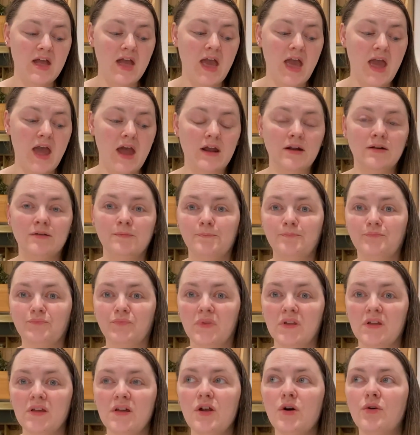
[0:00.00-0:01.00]
And
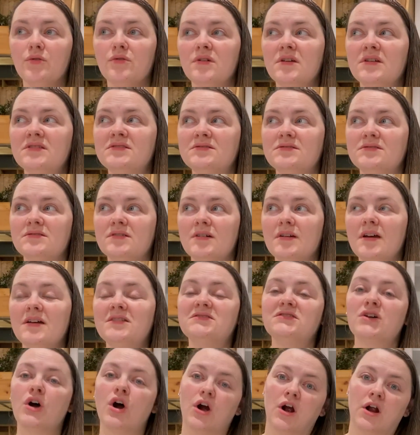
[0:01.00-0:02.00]

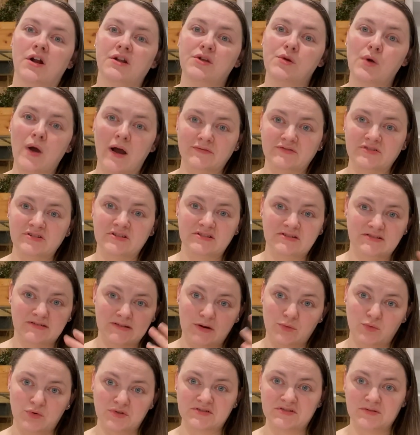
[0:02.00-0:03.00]
it's hard. You have to
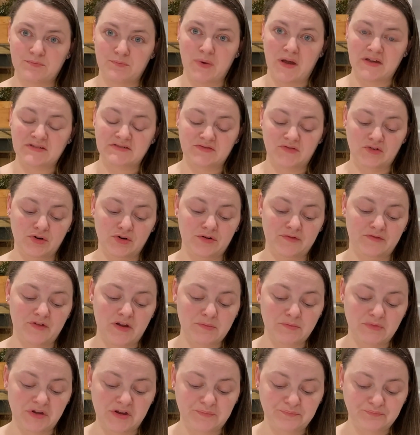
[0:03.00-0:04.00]
decide what's best for
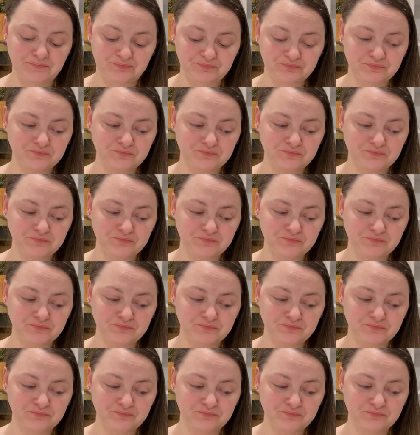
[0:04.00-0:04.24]
family.